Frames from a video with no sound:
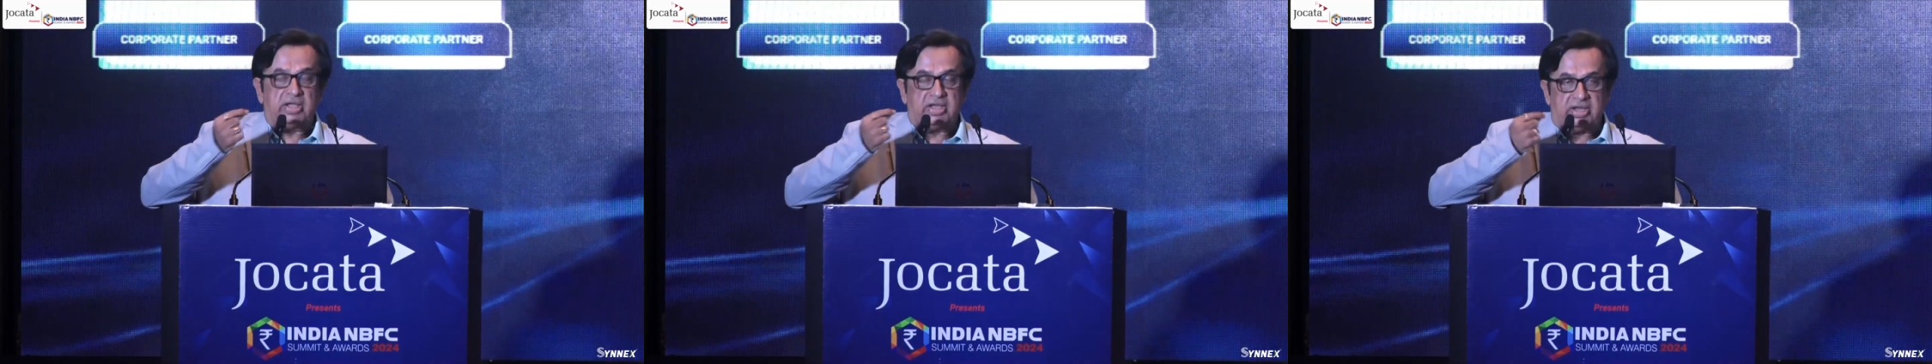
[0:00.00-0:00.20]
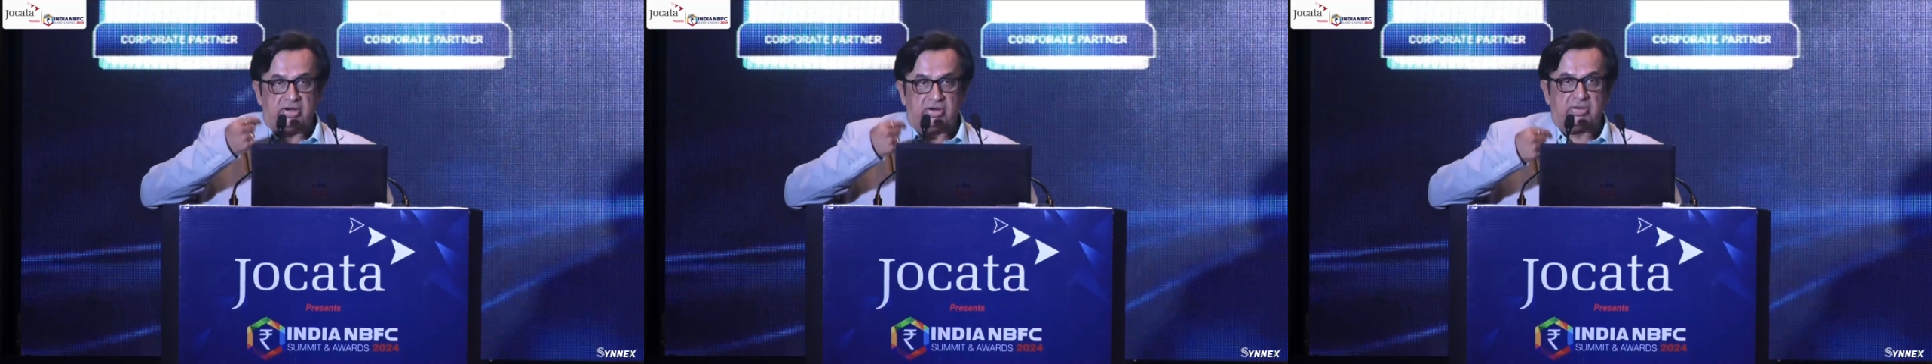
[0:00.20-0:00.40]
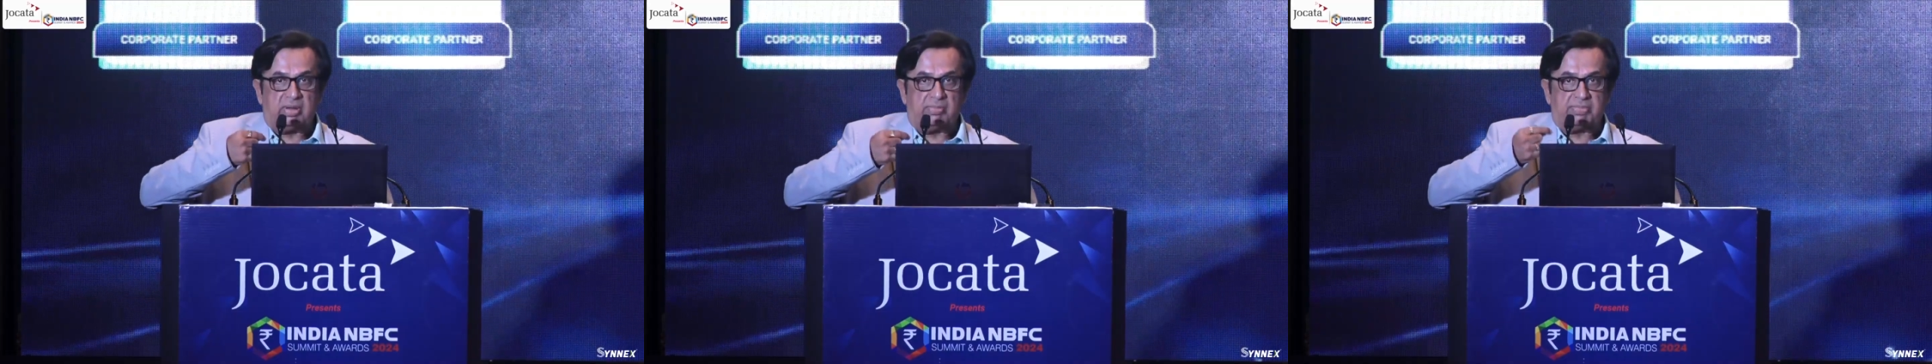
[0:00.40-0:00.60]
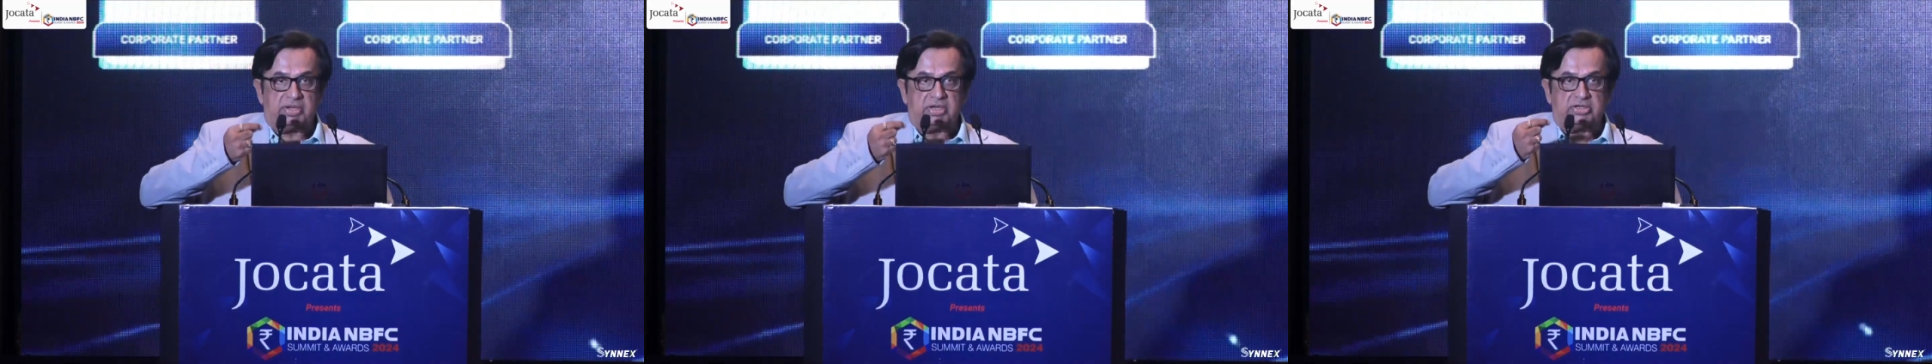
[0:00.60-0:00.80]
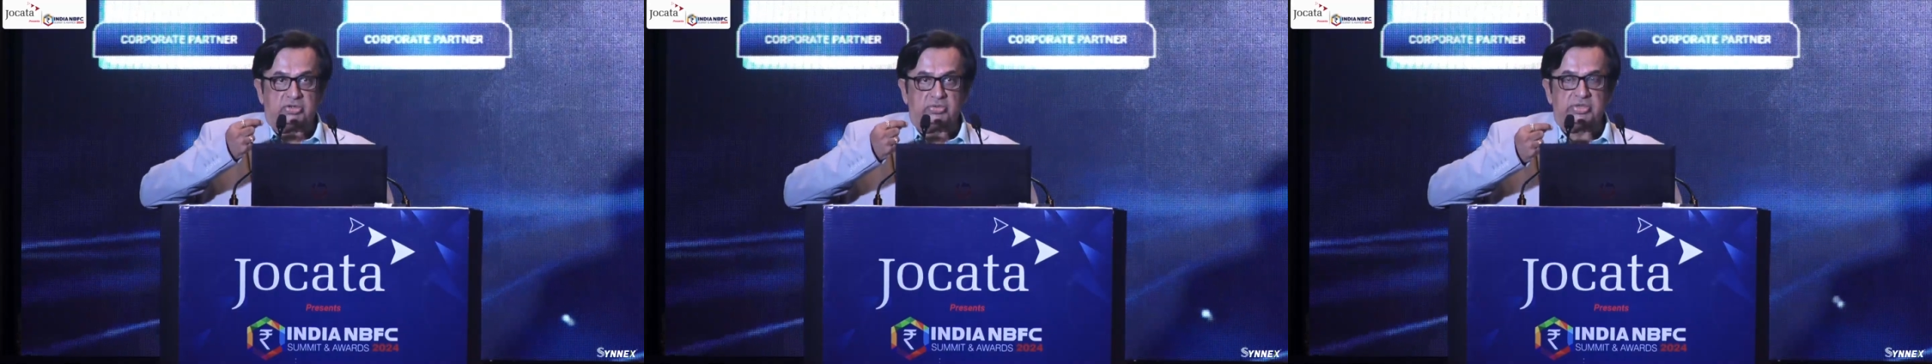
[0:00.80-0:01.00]

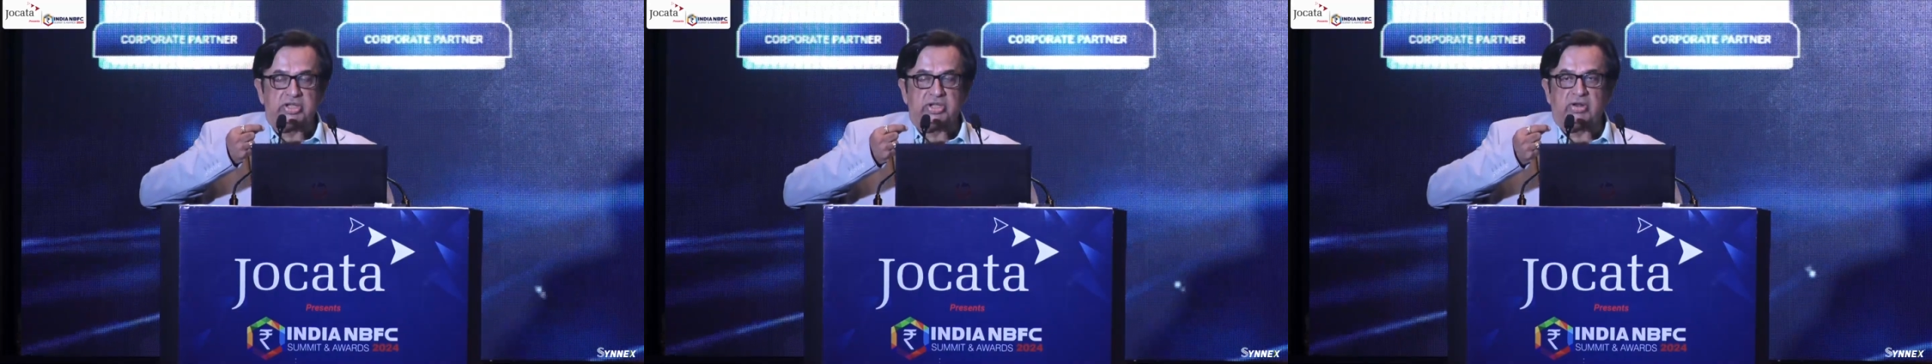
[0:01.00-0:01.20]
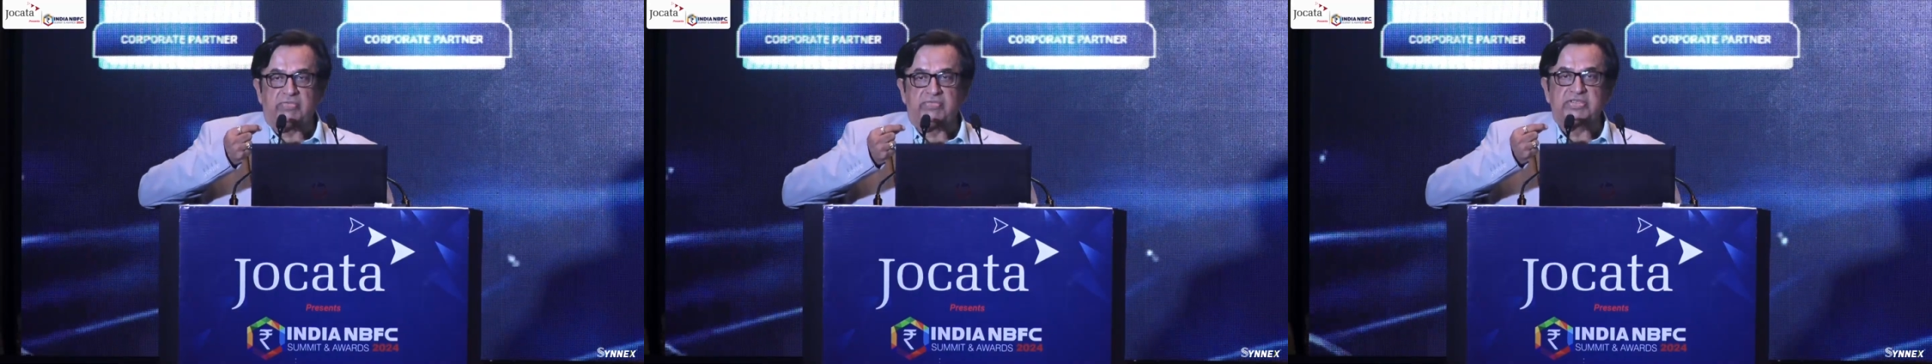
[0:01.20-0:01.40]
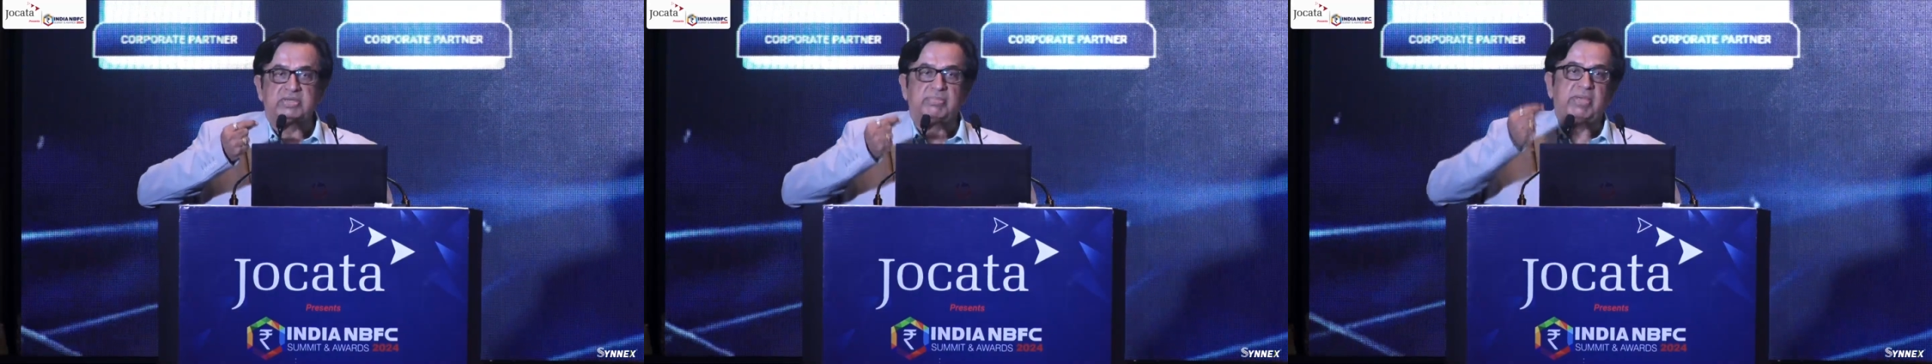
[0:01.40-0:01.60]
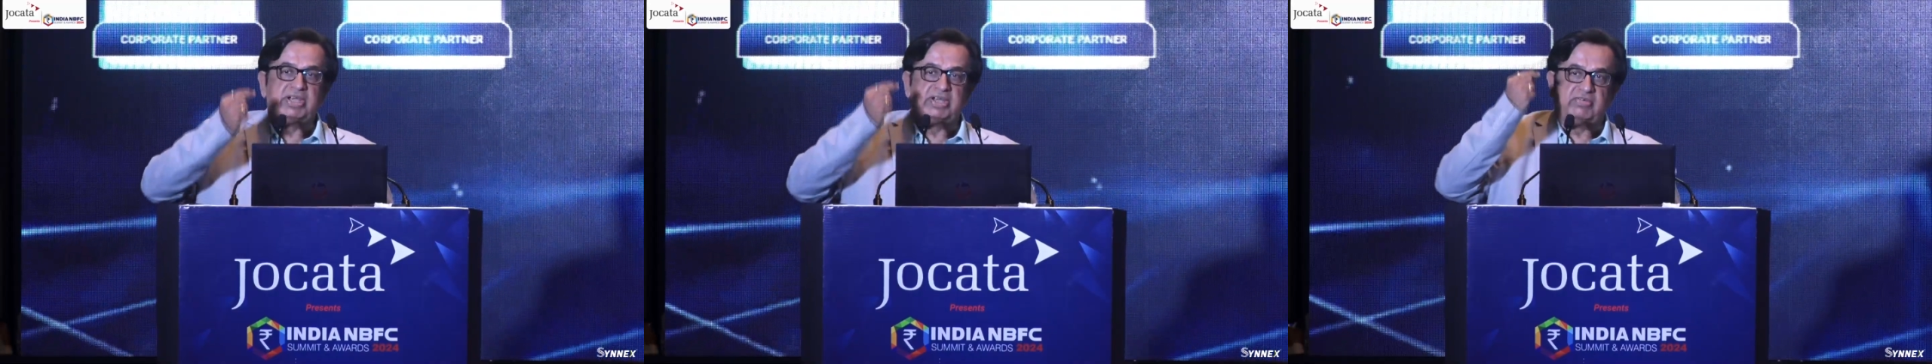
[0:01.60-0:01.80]
A junior officer might